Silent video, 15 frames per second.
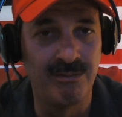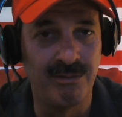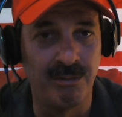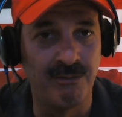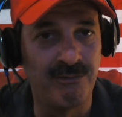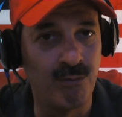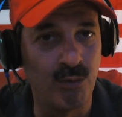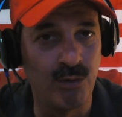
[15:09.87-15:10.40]
from
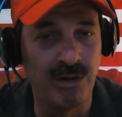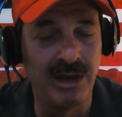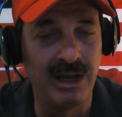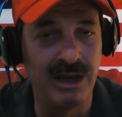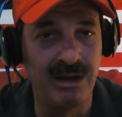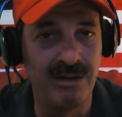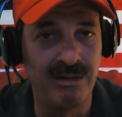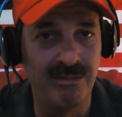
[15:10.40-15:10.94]
a
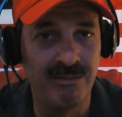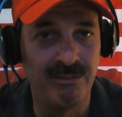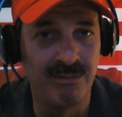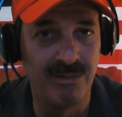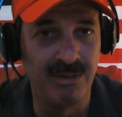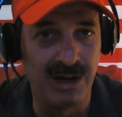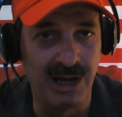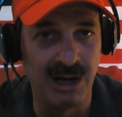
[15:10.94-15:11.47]
4-lane
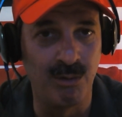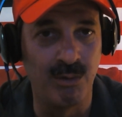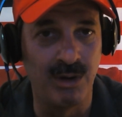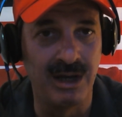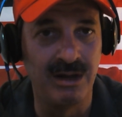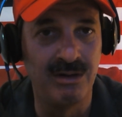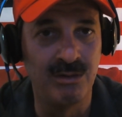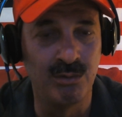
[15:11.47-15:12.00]
highway